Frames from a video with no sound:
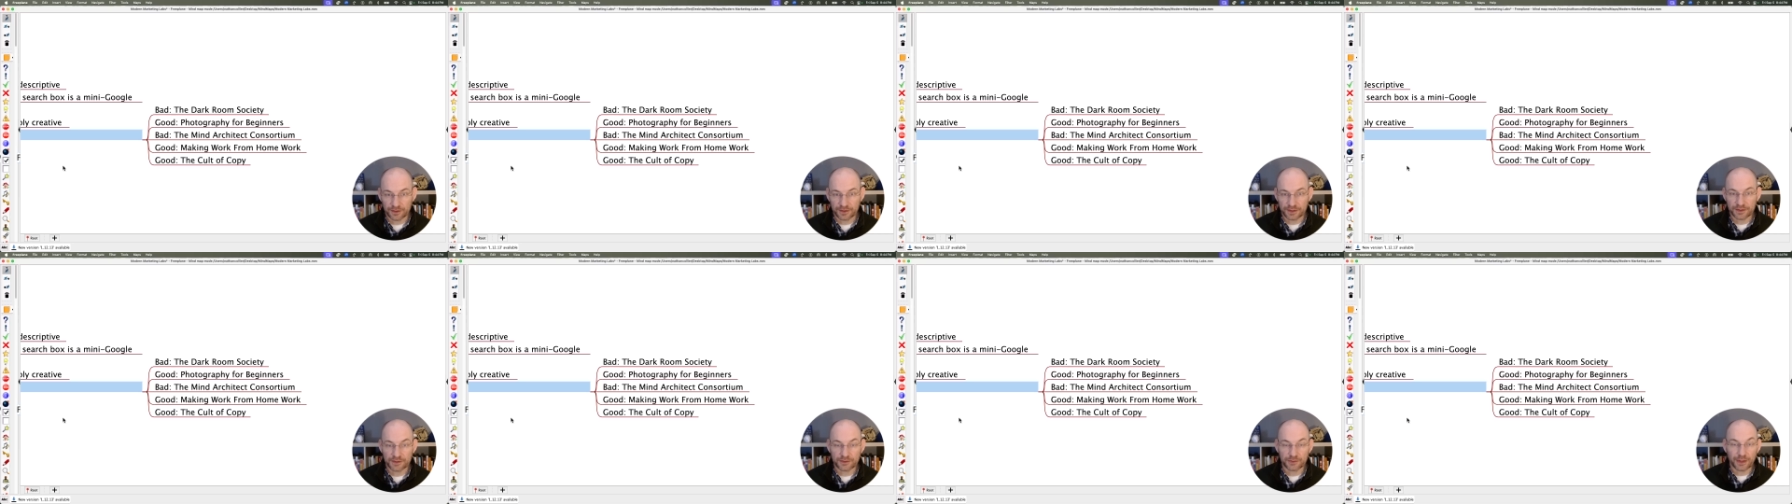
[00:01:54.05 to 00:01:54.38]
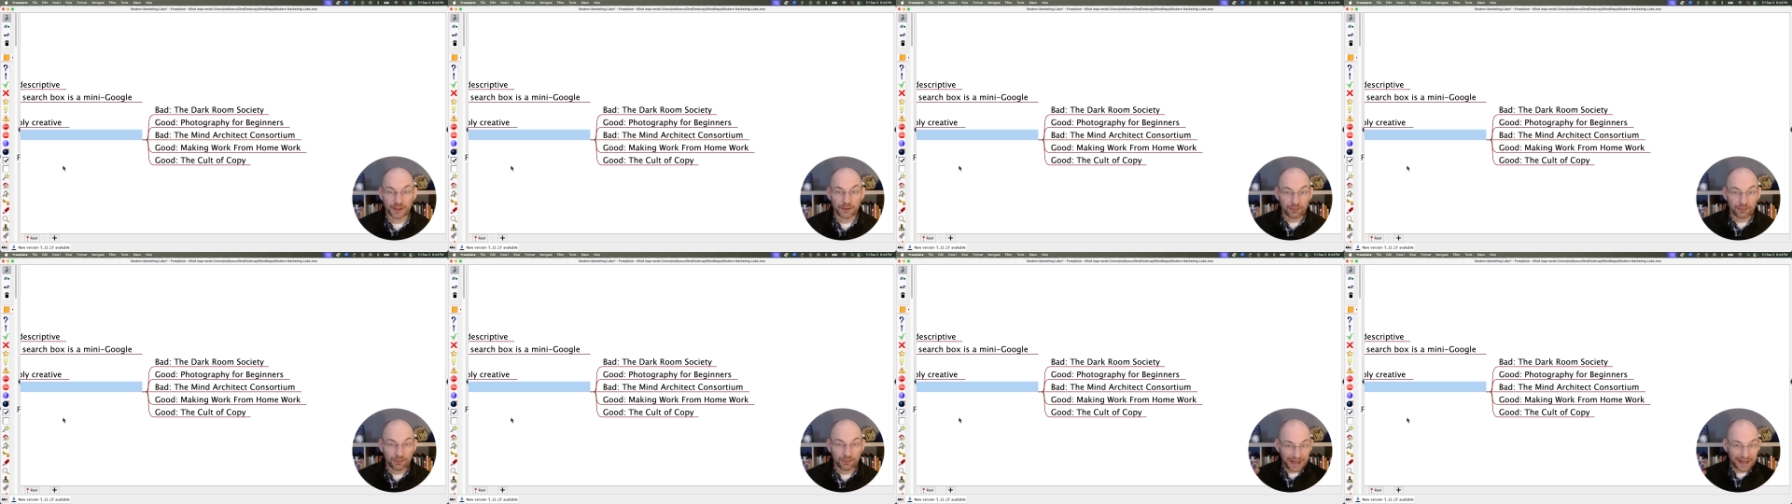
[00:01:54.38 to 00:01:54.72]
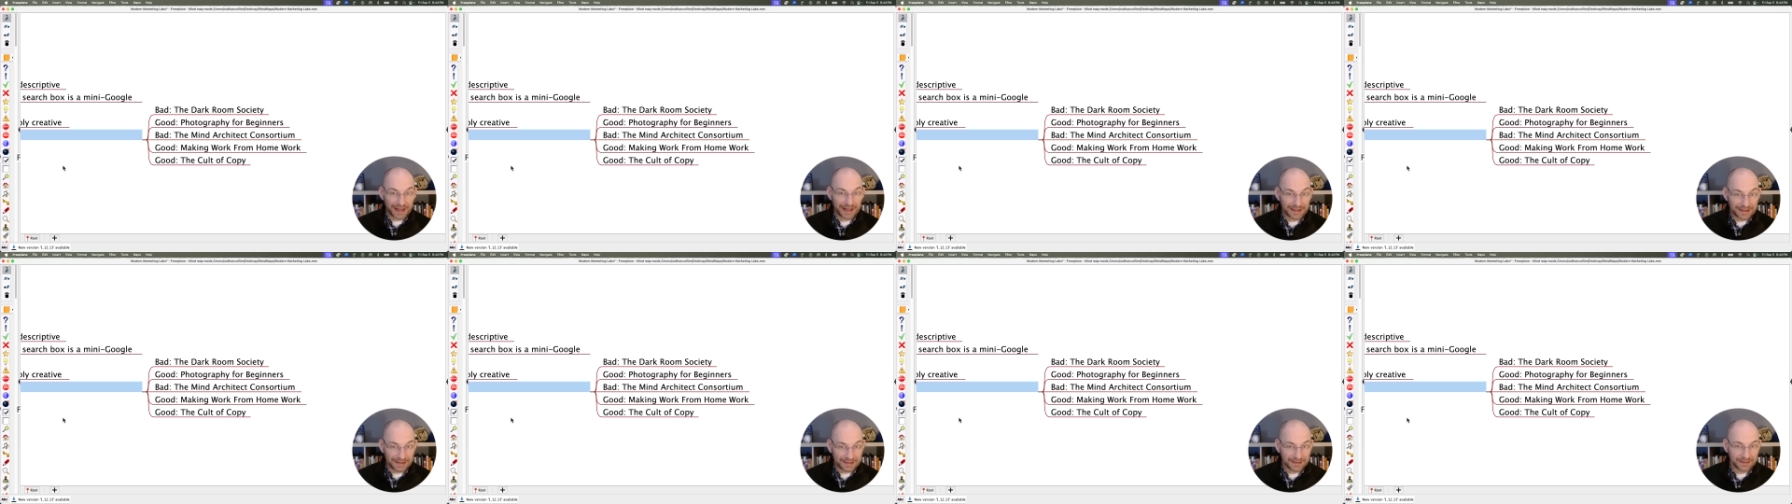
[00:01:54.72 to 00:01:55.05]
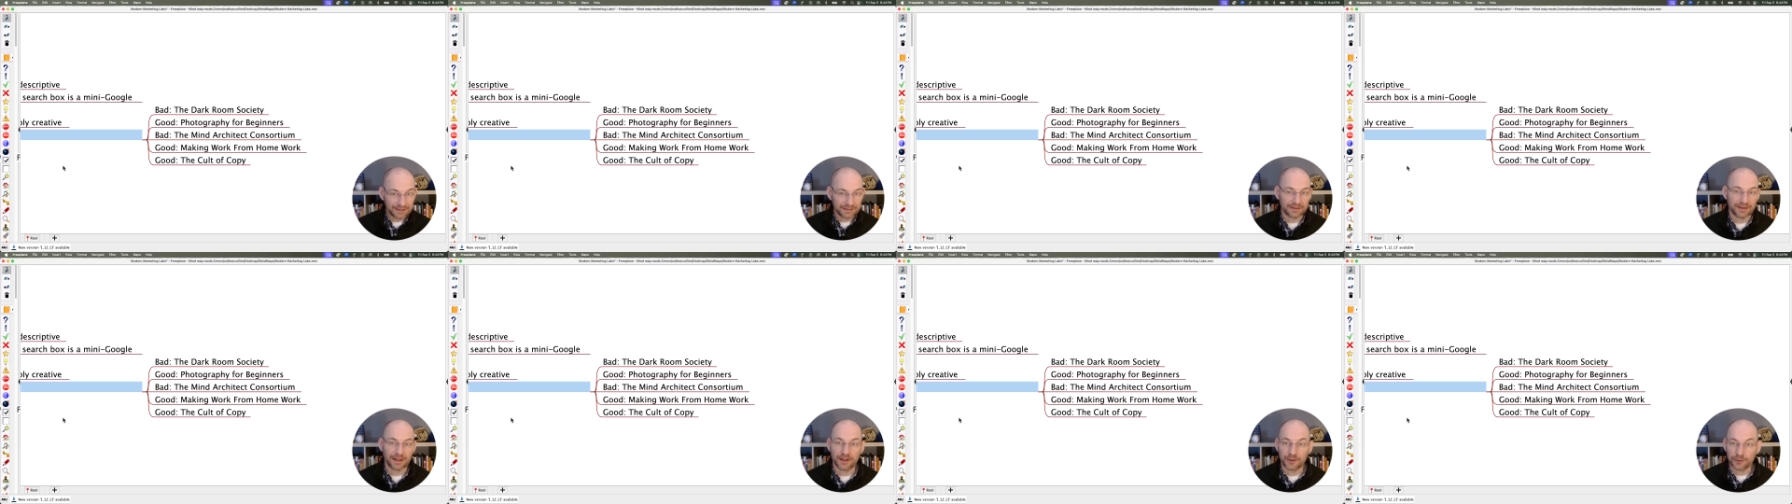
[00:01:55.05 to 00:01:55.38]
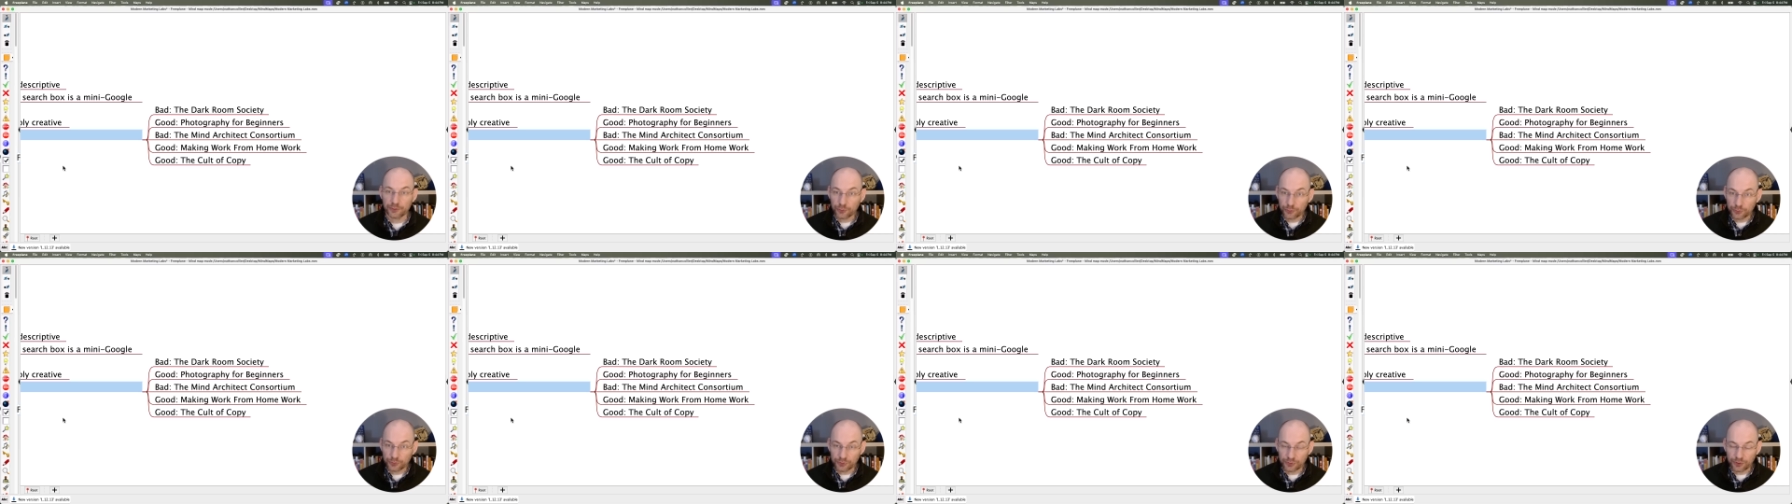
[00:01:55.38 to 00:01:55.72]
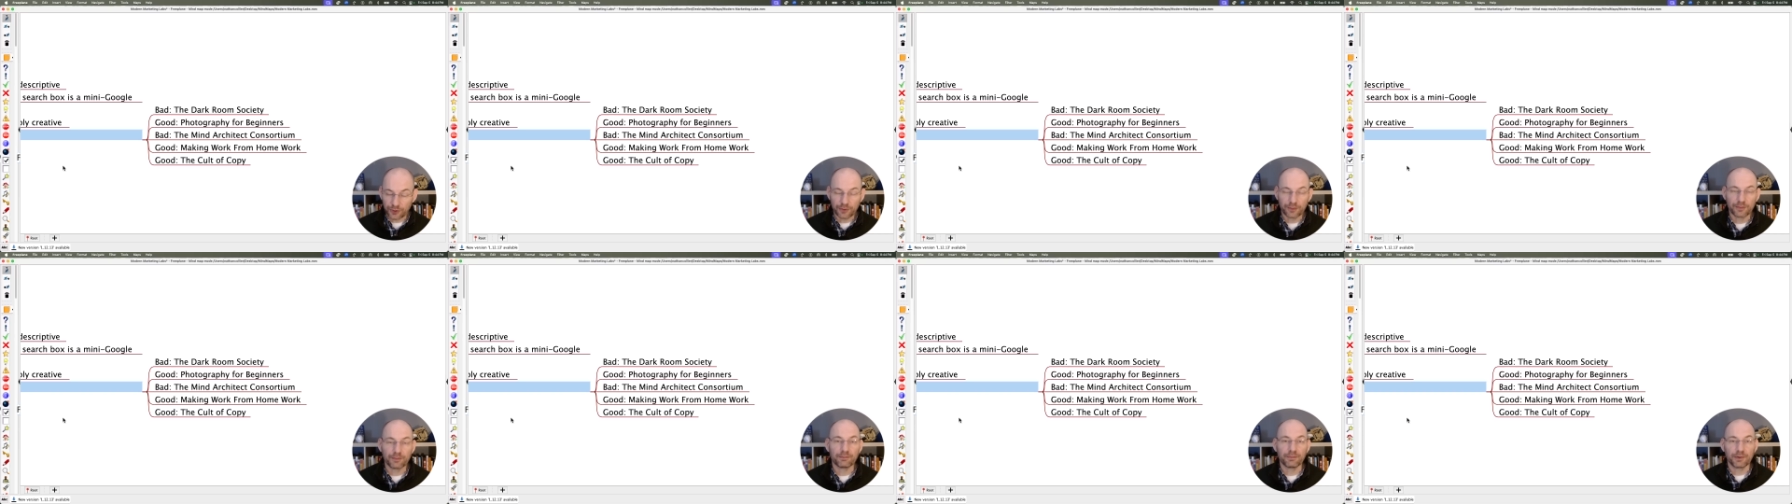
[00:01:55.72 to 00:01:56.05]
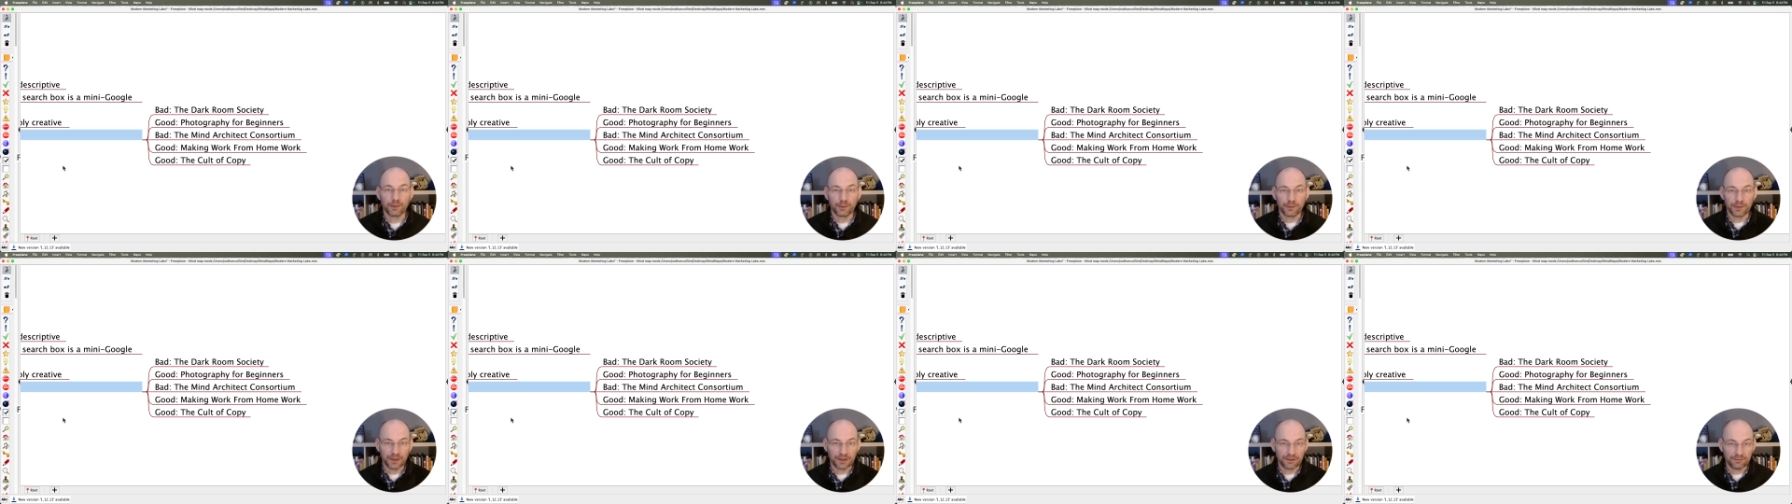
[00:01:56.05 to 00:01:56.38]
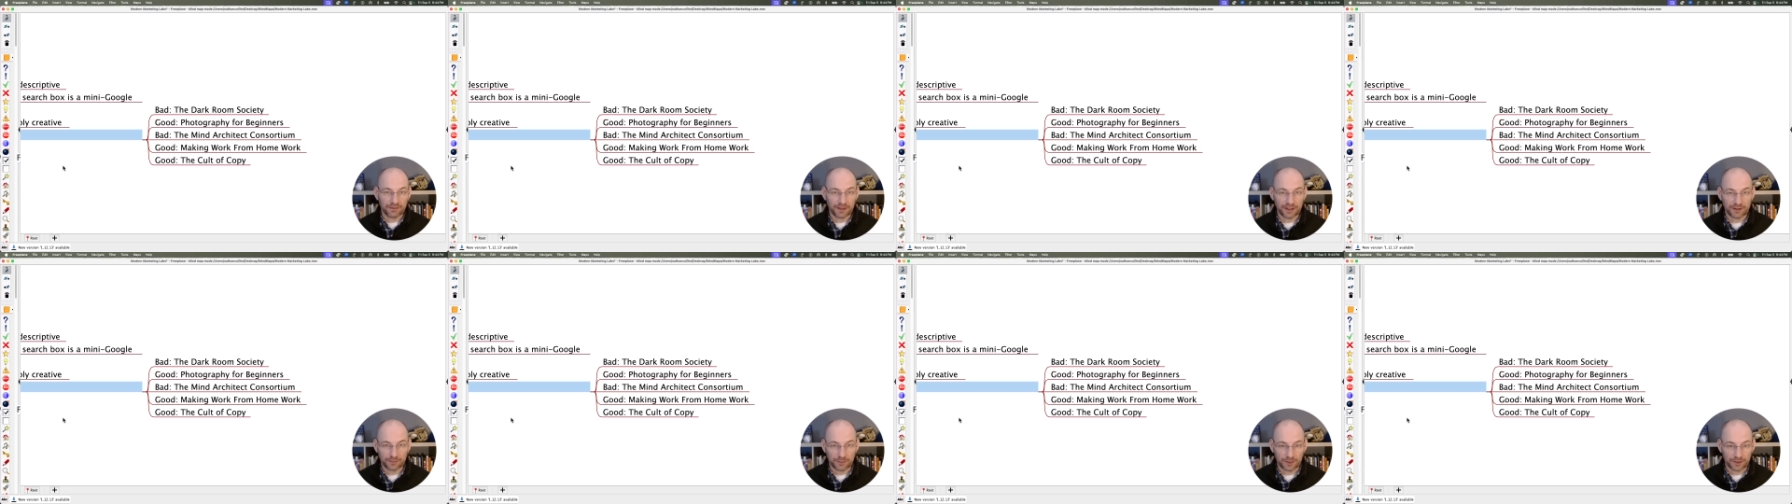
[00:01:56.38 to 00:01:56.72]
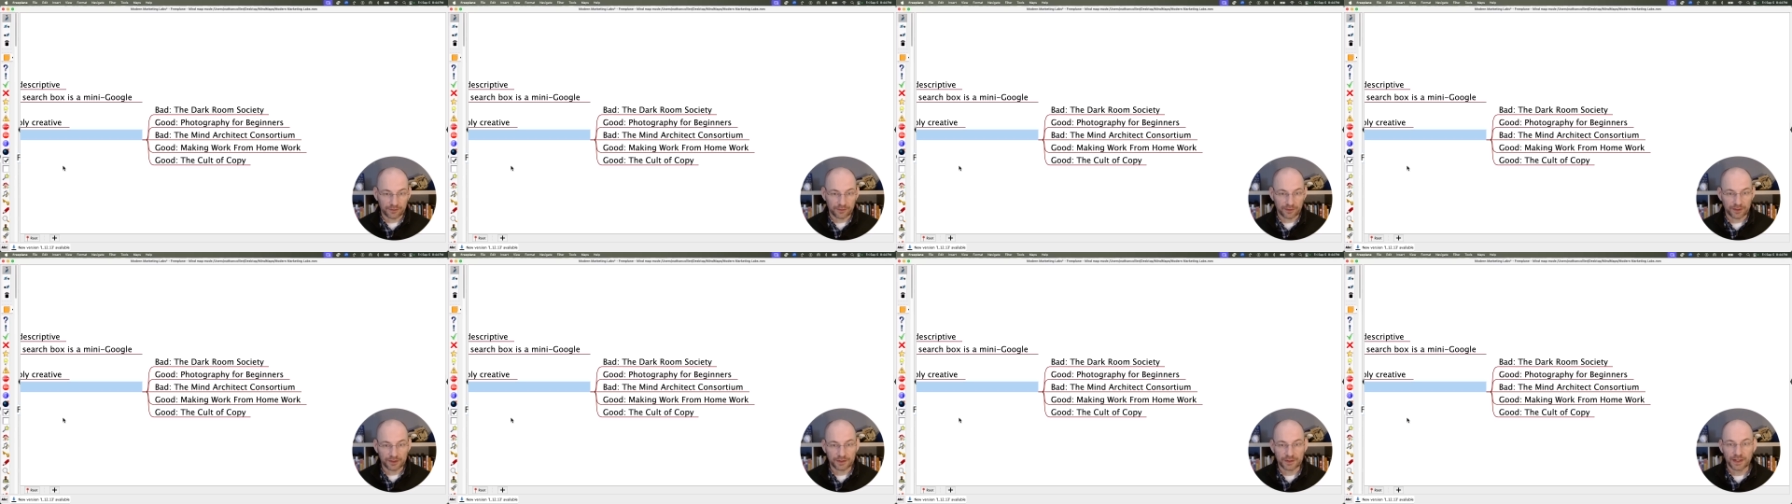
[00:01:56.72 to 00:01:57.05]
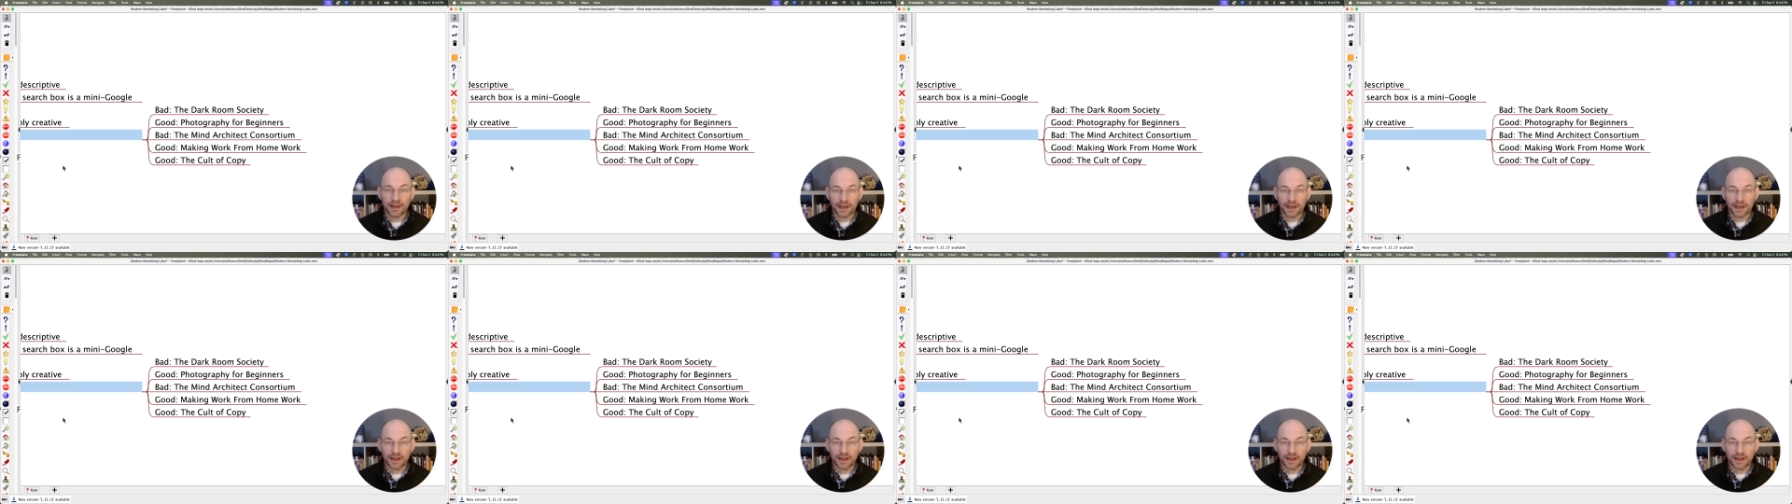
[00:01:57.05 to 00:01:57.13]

And so I ranked, not on Google, but within Facebook search.